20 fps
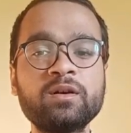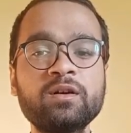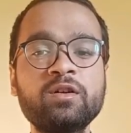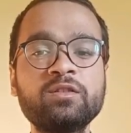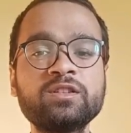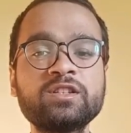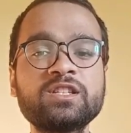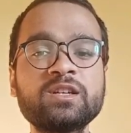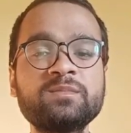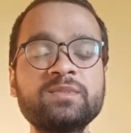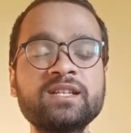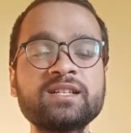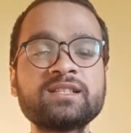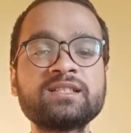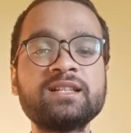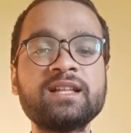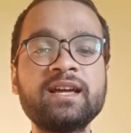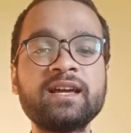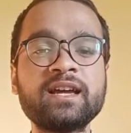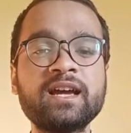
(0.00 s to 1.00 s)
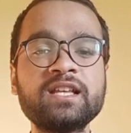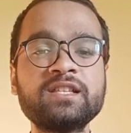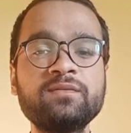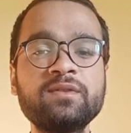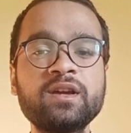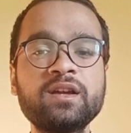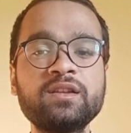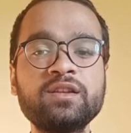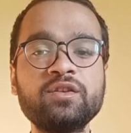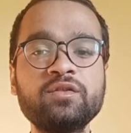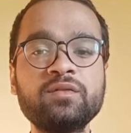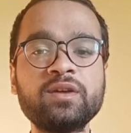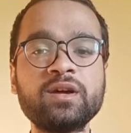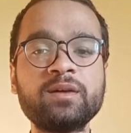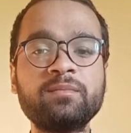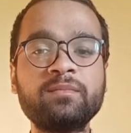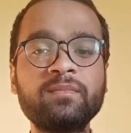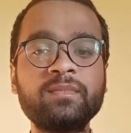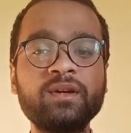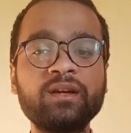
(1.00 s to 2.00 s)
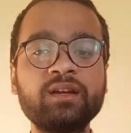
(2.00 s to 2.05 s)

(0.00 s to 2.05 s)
on the subjects like SV and UVM.